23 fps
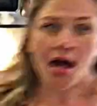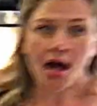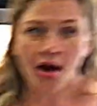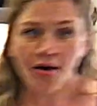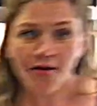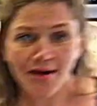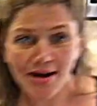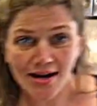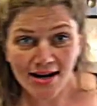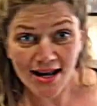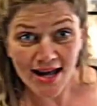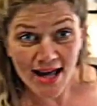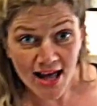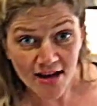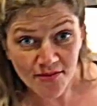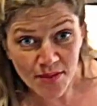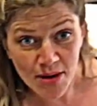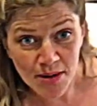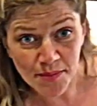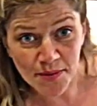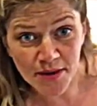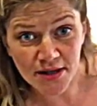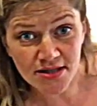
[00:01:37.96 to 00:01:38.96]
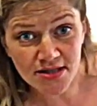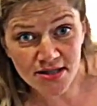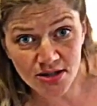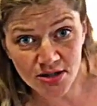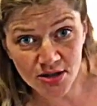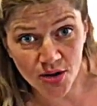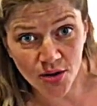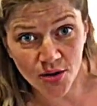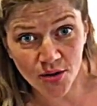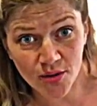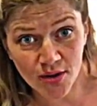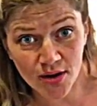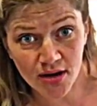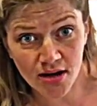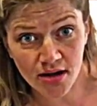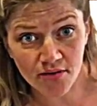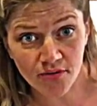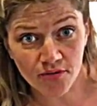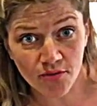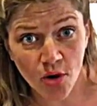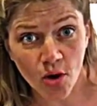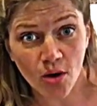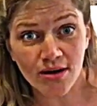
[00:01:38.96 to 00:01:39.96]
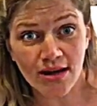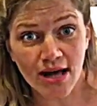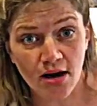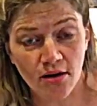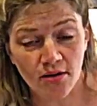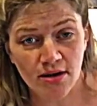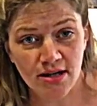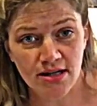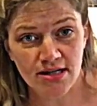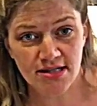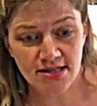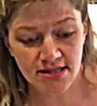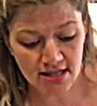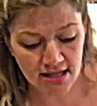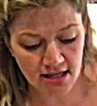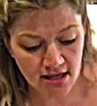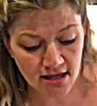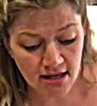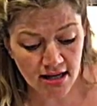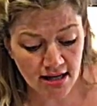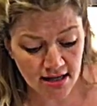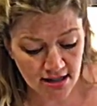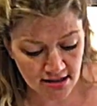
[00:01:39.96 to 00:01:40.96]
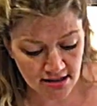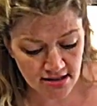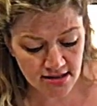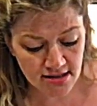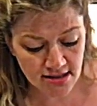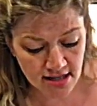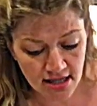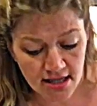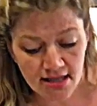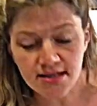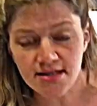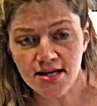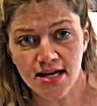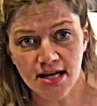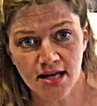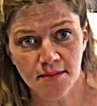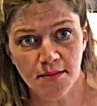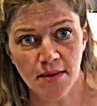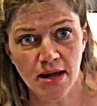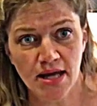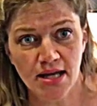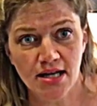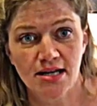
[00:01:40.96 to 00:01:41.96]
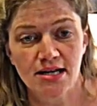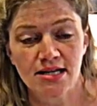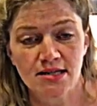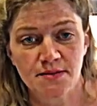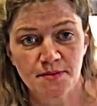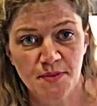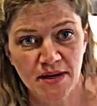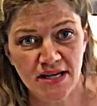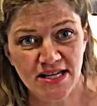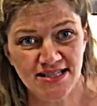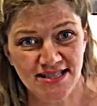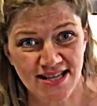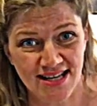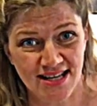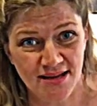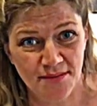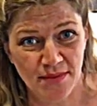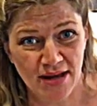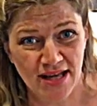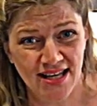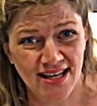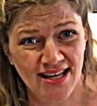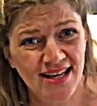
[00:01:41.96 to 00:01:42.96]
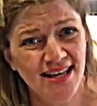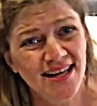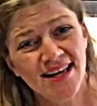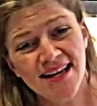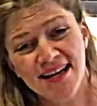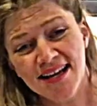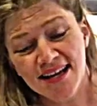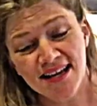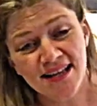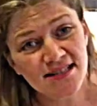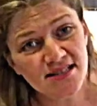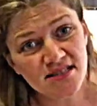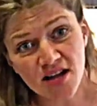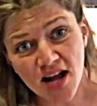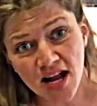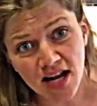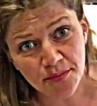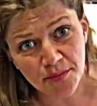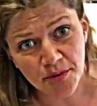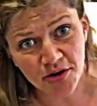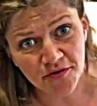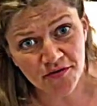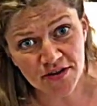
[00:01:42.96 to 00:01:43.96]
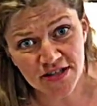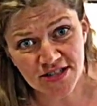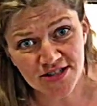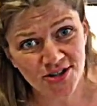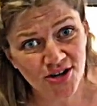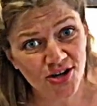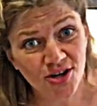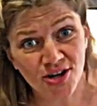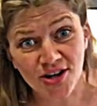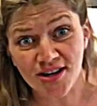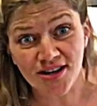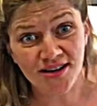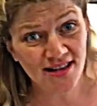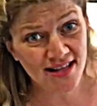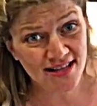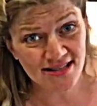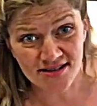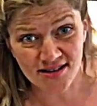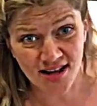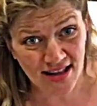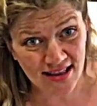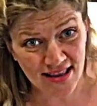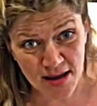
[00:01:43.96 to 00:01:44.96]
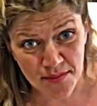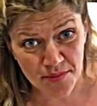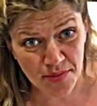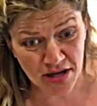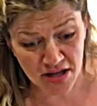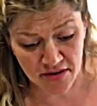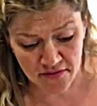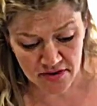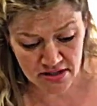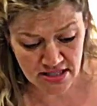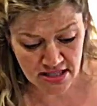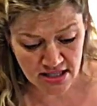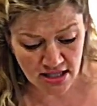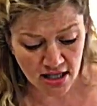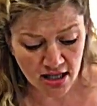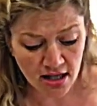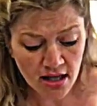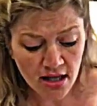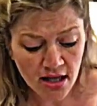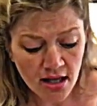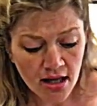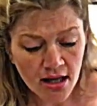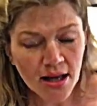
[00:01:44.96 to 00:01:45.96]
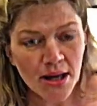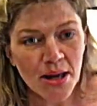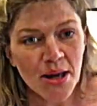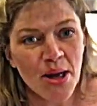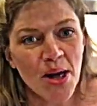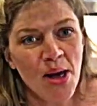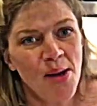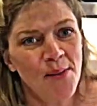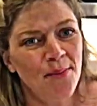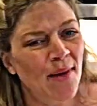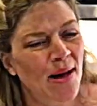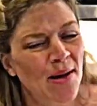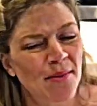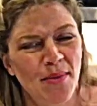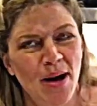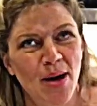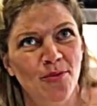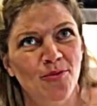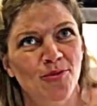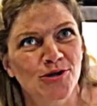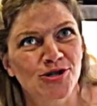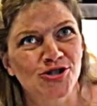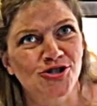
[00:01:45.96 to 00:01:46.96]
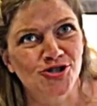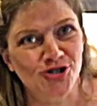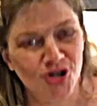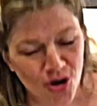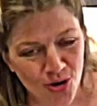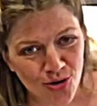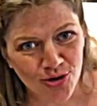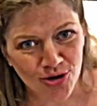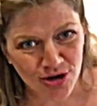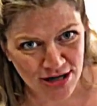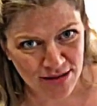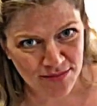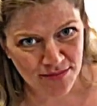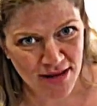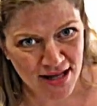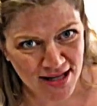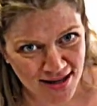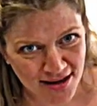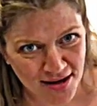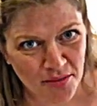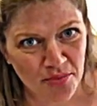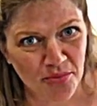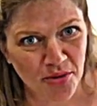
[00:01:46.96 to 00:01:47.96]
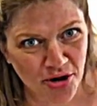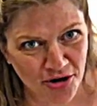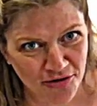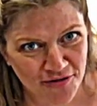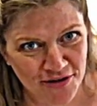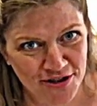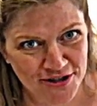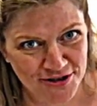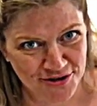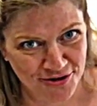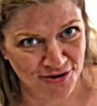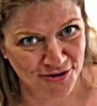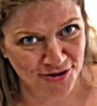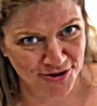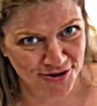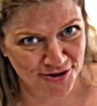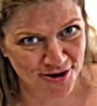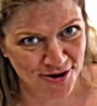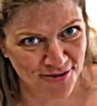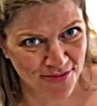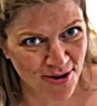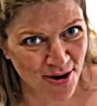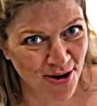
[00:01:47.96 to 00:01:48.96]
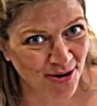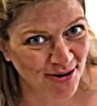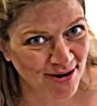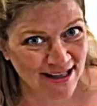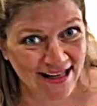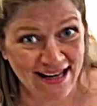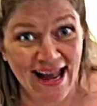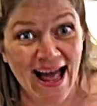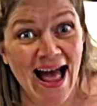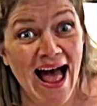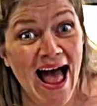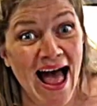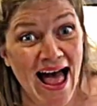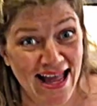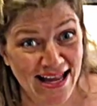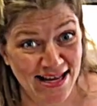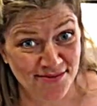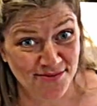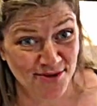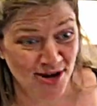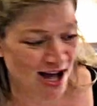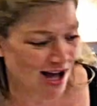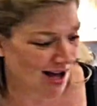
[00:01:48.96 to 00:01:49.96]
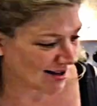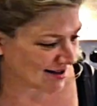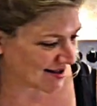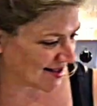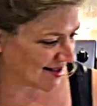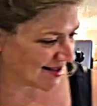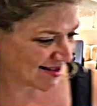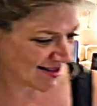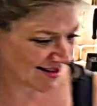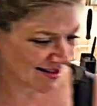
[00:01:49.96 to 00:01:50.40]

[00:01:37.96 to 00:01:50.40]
All right, I have my pizza dough rolled out as thin as I can make it and as big as I can make it. It's not a perfect circle. That's not that big of a deal. My mom was so good at making a perfect circle Stromboli. I am not.